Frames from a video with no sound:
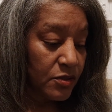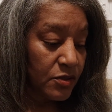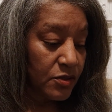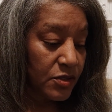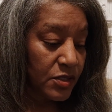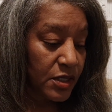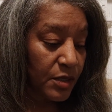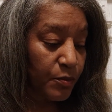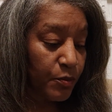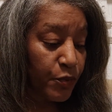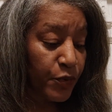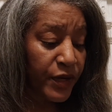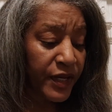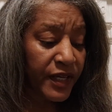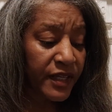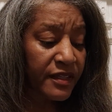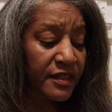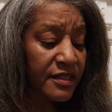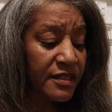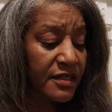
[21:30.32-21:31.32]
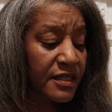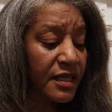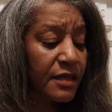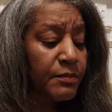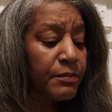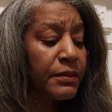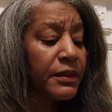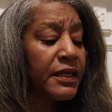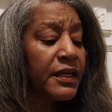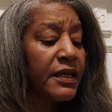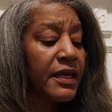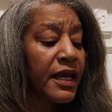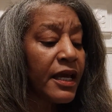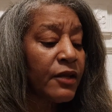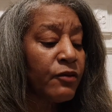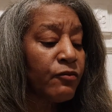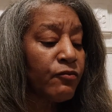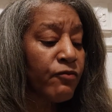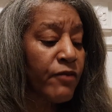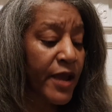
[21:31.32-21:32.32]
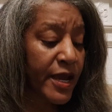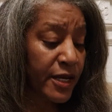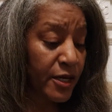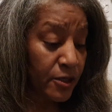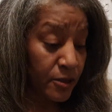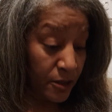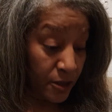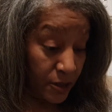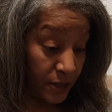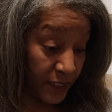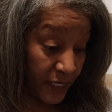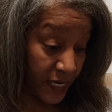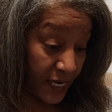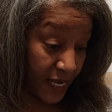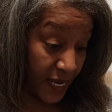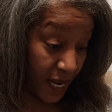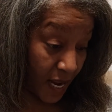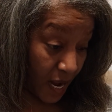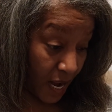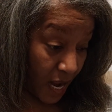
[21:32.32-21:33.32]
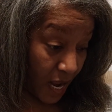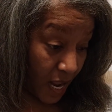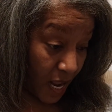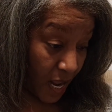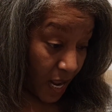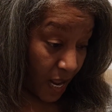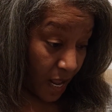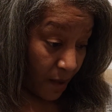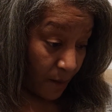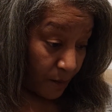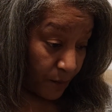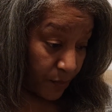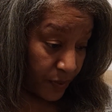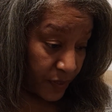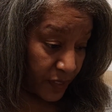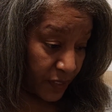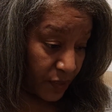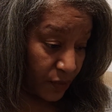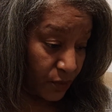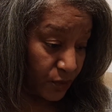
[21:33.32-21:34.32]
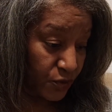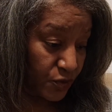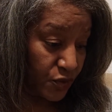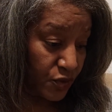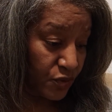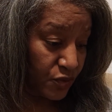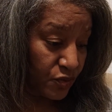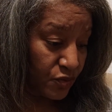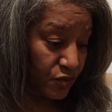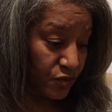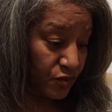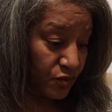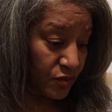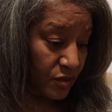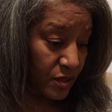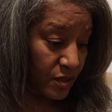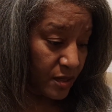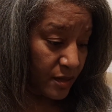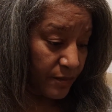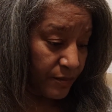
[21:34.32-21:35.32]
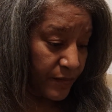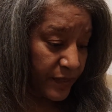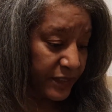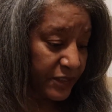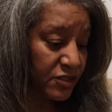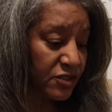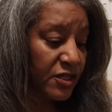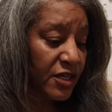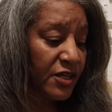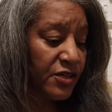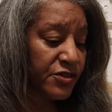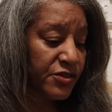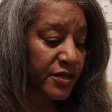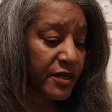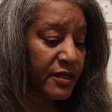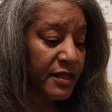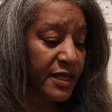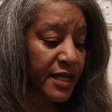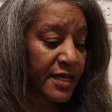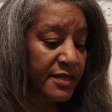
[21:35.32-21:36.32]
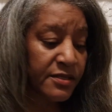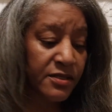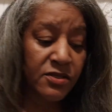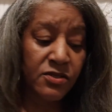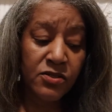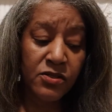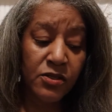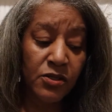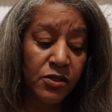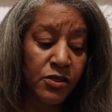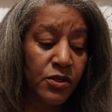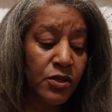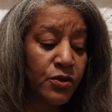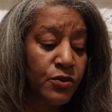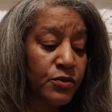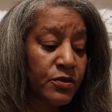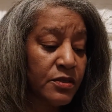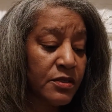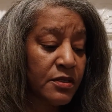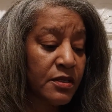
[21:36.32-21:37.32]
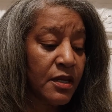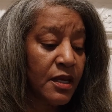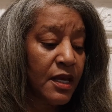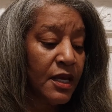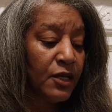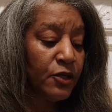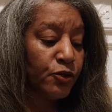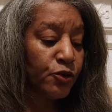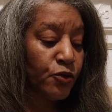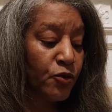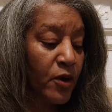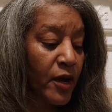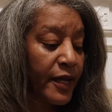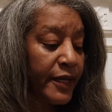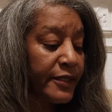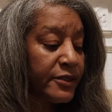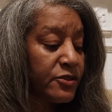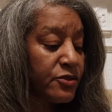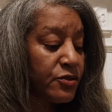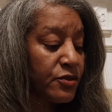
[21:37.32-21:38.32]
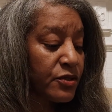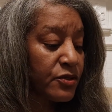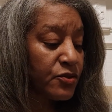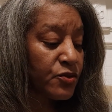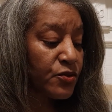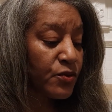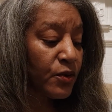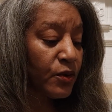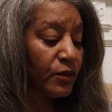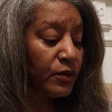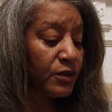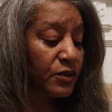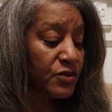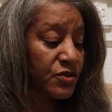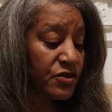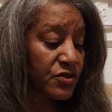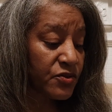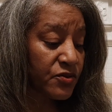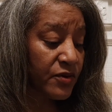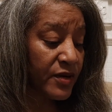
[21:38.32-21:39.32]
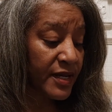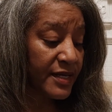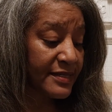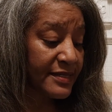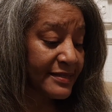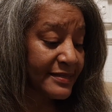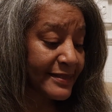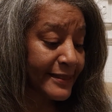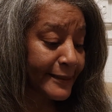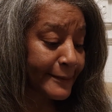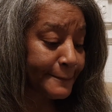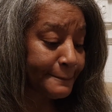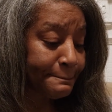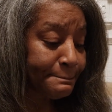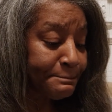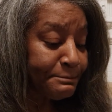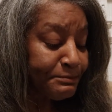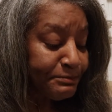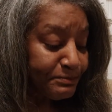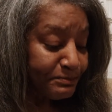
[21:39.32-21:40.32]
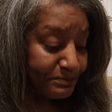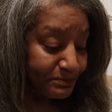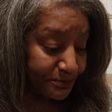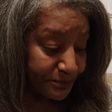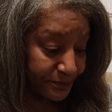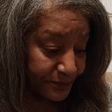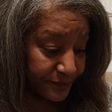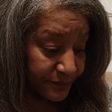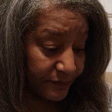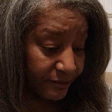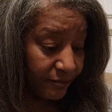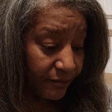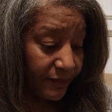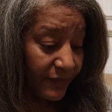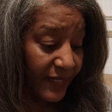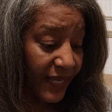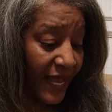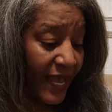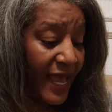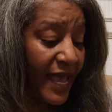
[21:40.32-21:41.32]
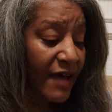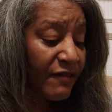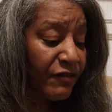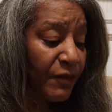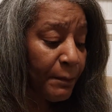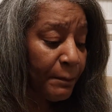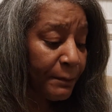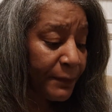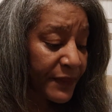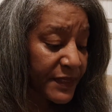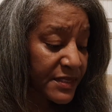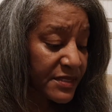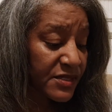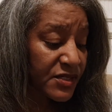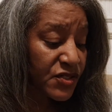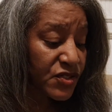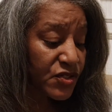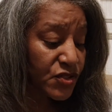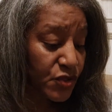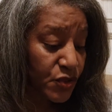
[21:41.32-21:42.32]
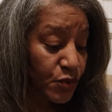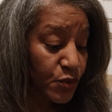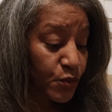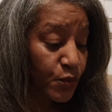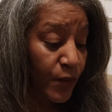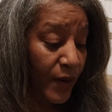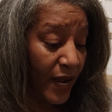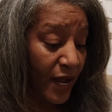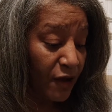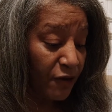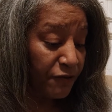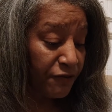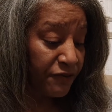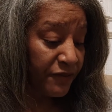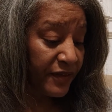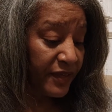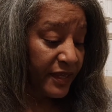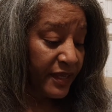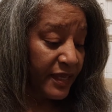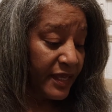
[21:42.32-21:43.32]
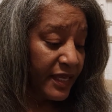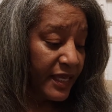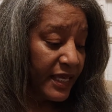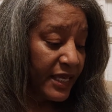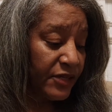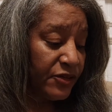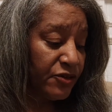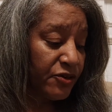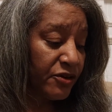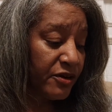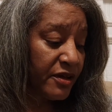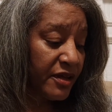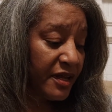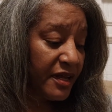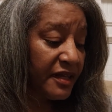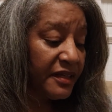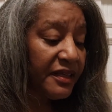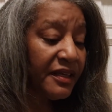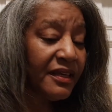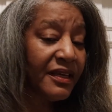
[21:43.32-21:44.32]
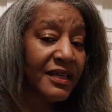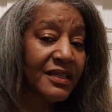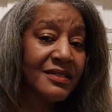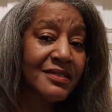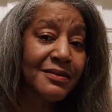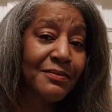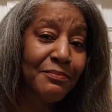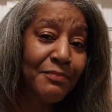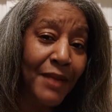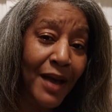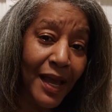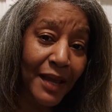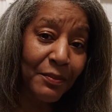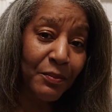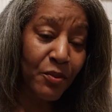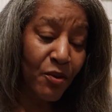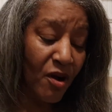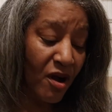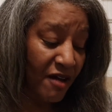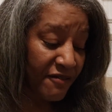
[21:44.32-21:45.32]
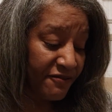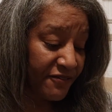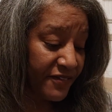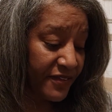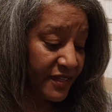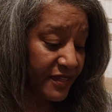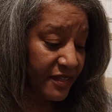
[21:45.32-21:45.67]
She breathed deeply and regularly, putting her 2 meditation classes to use, trying to control her stress. I have a business too, Ralph, and you're cutting into my profit.